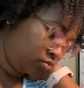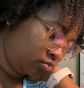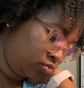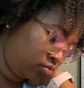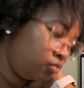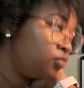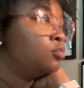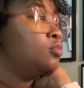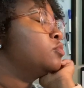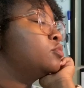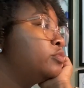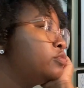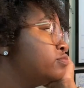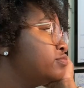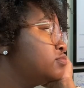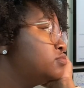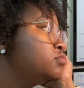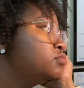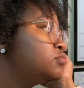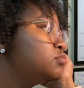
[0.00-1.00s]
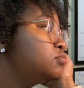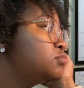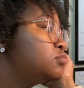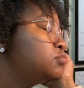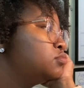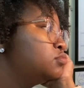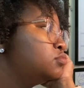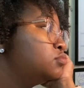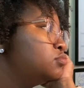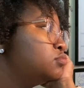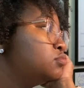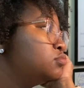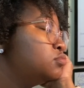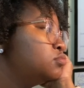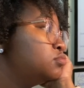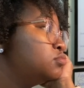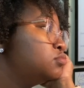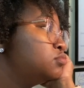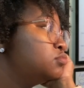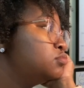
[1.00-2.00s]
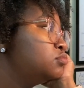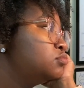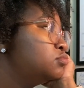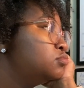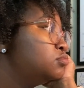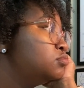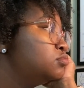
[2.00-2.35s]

So to maximize time, I went ahead and